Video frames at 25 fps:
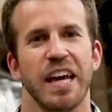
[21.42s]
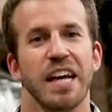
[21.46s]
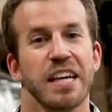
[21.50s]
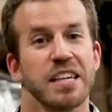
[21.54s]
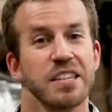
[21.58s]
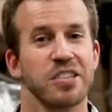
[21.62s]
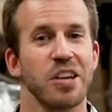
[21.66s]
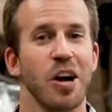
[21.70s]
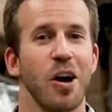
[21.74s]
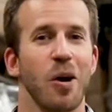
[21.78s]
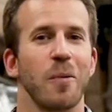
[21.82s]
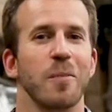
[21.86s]

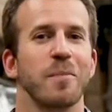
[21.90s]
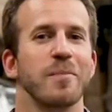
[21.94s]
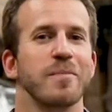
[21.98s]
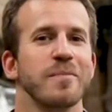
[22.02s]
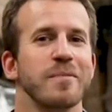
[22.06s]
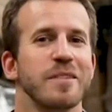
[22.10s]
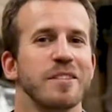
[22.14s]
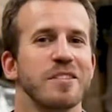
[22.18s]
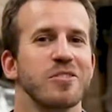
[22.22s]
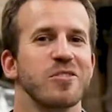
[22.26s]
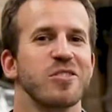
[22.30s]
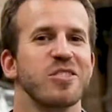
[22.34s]
So,
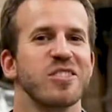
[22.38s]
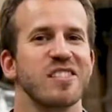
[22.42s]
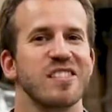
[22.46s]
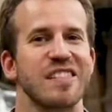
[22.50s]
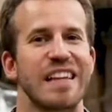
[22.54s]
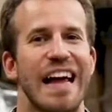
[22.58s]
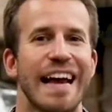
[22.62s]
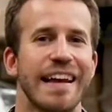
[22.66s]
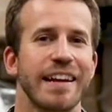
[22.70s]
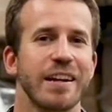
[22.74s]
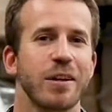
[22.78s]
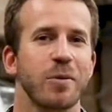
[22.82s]
when you
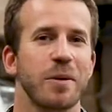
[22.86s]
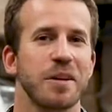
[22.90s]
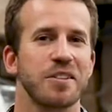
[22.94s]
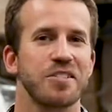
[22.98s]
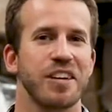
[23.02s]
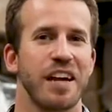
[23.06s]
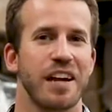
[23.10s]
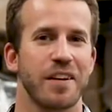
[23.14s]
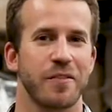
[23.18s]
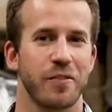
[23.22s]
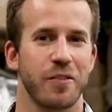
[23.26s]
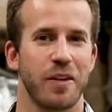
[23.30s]
slide a
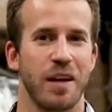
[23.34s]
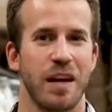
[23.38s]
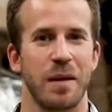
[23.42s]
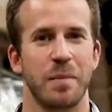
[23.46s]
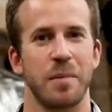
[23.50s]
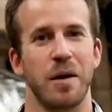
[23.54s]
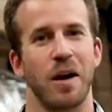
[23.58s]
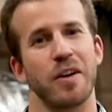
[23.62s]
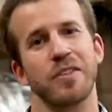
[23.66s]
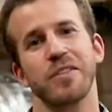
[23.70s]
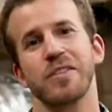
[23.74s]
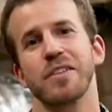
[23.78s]
QuickJack
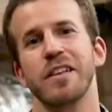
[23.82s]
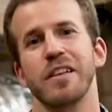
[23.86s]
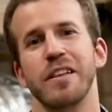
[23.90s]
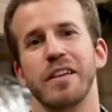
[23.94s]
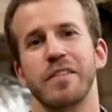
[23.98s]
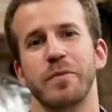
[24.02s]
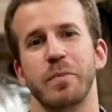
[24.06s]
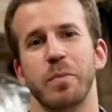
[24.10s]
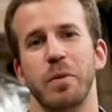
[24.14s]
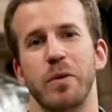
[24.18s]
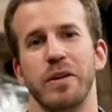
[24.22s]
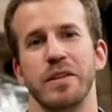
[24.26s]
frame under the
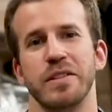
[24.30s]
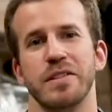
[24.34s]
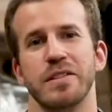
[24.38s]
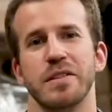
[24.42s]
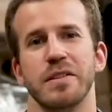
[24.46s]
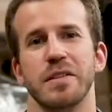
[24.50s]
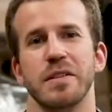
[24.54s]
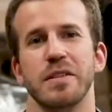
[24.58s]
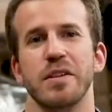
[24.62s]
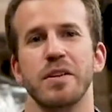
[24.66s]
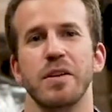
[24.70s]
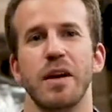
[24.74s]
lift points,
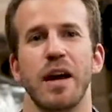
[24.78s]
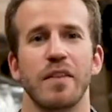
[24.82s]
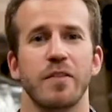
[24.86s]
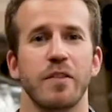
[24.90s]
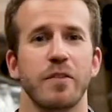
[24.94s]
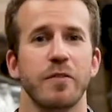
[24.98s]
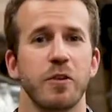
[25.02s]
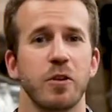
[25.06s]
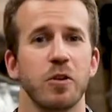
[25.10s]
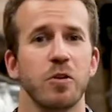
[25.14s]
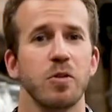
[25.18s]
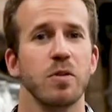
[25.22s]
you have
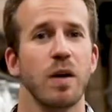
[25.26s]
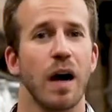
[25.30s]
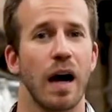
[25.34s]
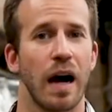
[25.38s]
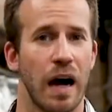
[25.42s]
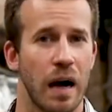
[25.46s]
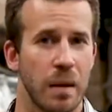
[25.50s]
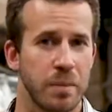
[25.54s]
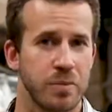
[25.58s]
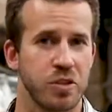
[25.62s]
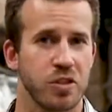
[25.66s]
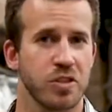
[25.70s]
a few
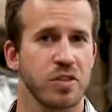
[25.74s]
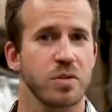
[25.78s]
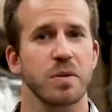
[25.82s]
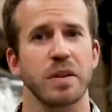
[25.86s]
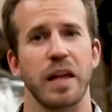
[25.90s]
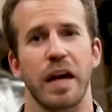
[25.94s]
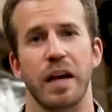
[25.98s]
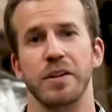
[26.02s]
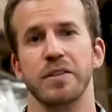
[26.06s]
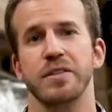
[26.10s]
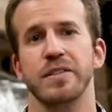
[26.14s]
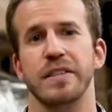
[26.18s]
options with
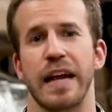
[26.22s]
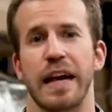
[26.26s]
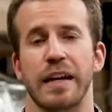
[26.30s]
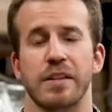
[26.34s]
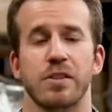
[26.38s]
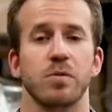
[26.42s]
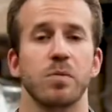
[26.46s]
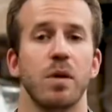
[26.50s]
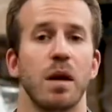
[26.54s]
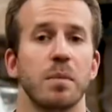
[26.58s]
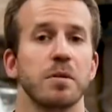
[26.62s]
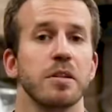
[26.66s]
how you stack
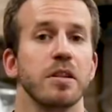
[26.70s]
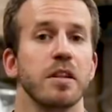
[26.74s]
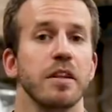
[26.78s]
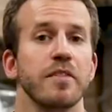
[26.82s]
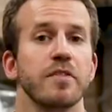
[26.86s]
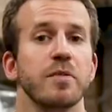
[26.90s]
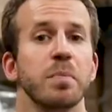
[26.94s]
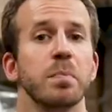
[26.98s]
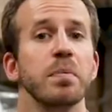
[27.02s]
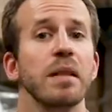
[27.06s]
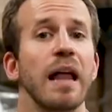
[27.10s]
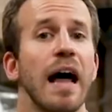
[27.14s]
the rubber
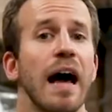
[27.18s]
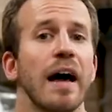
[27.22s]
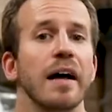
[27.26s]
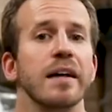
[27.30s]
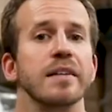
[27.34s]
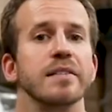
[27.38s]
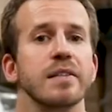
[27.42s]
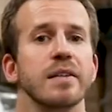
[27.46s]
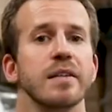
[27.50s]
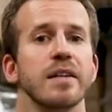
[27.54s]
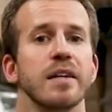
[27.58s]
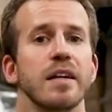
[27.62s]
lift blocks.